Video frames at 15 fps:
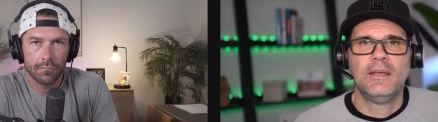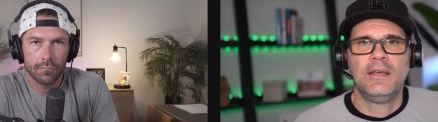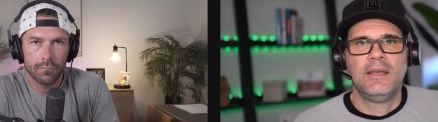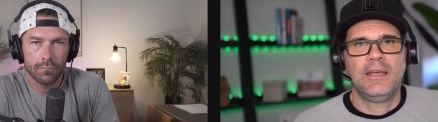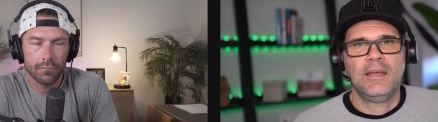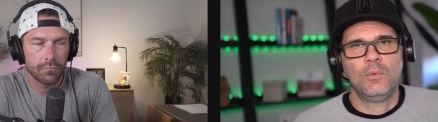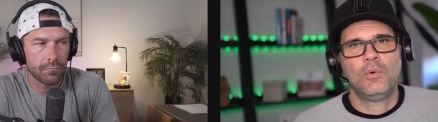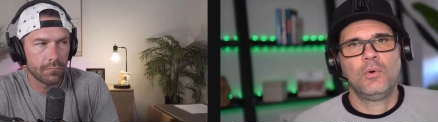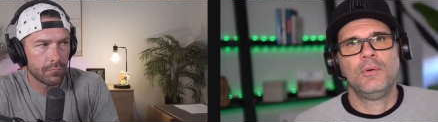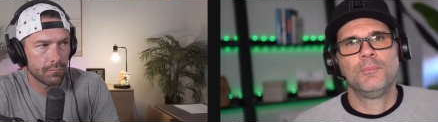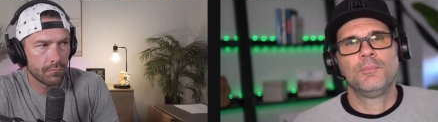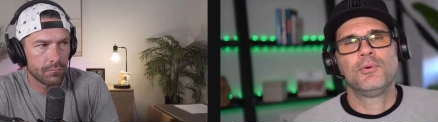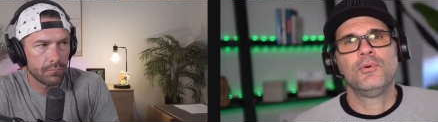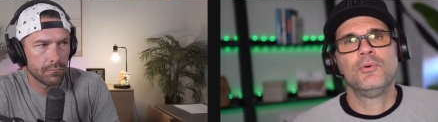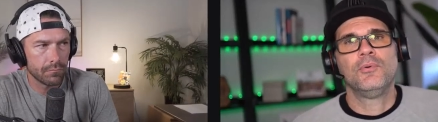Speaker 1: it will
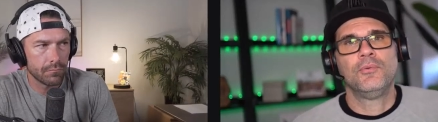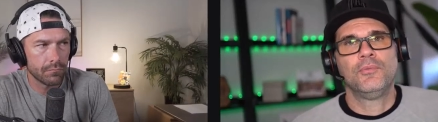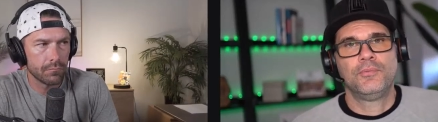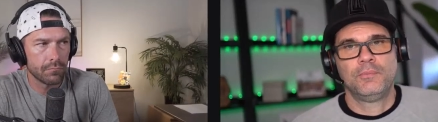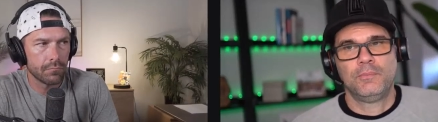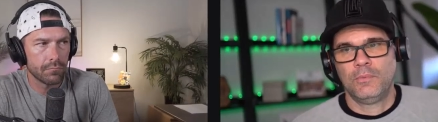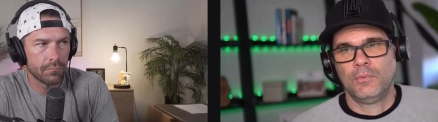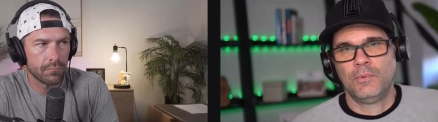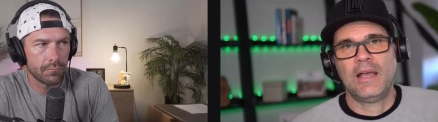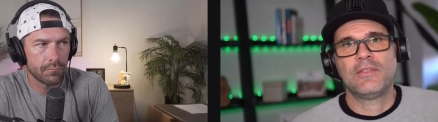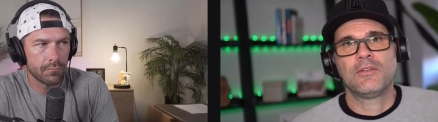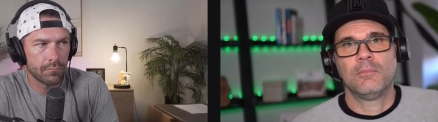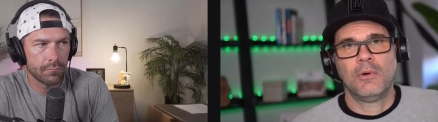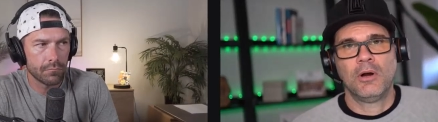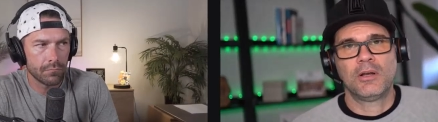improve
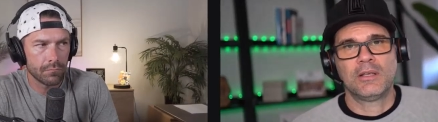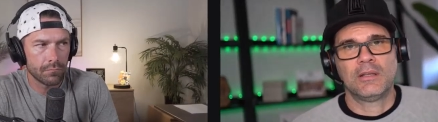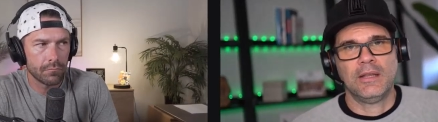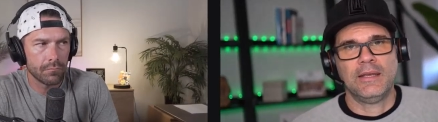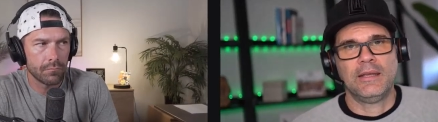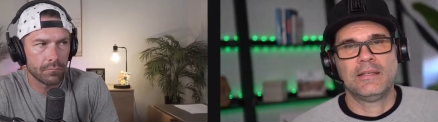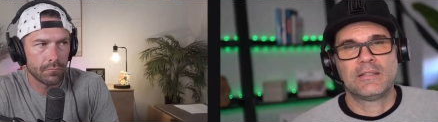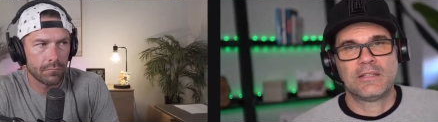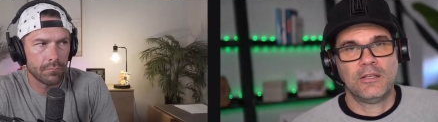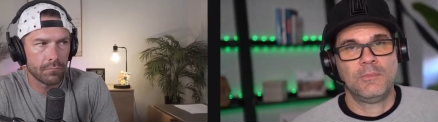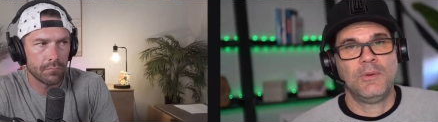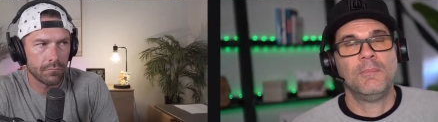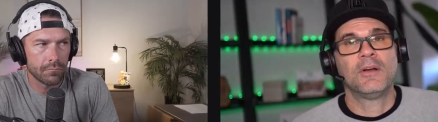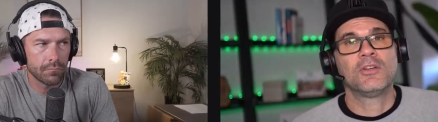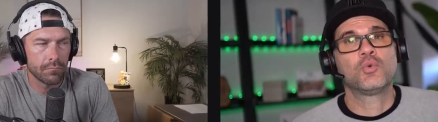rather markedly. It's going to be
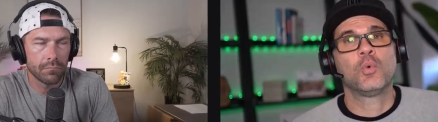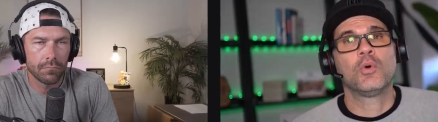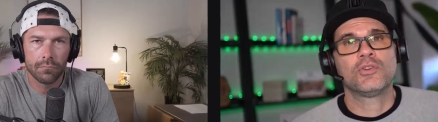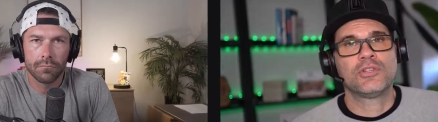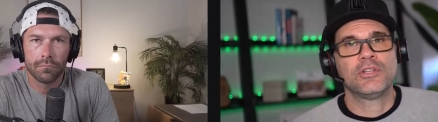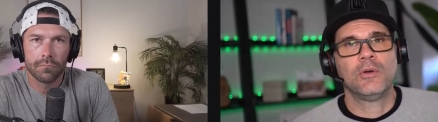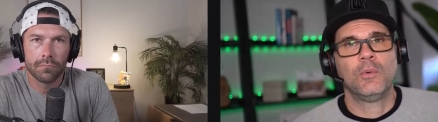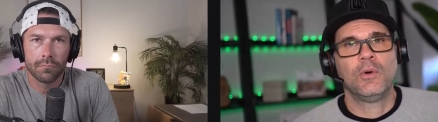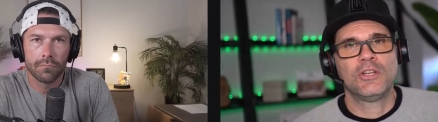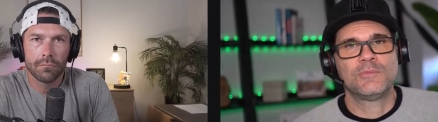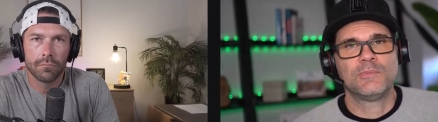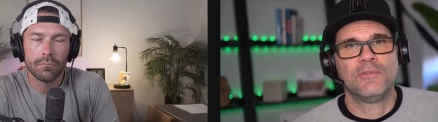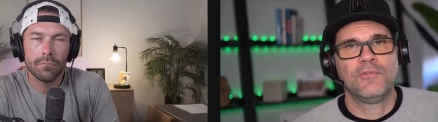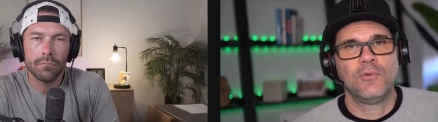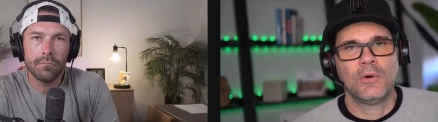much worse than it was
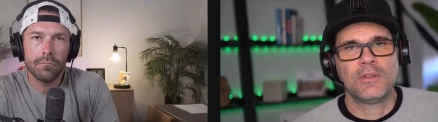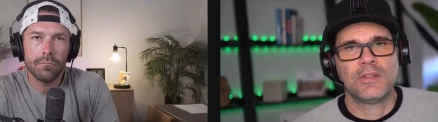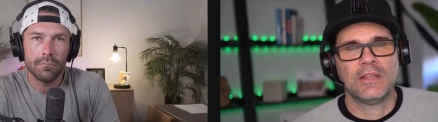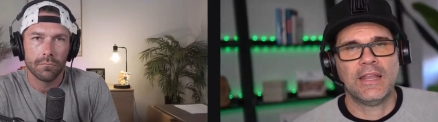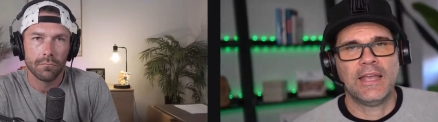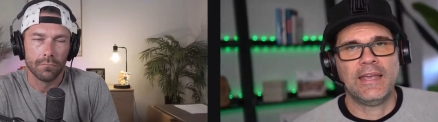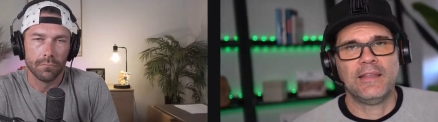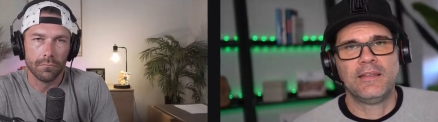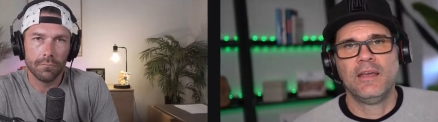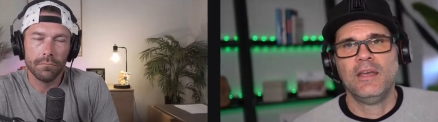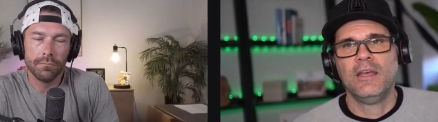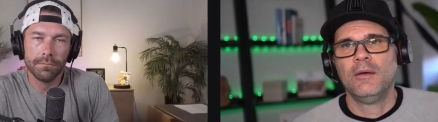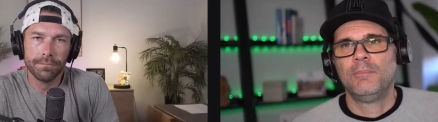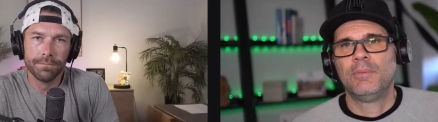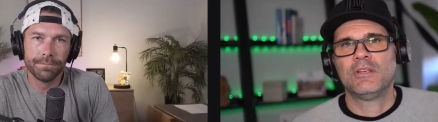before the late,
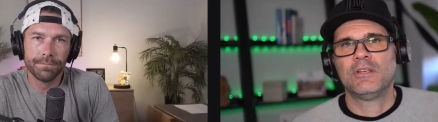but as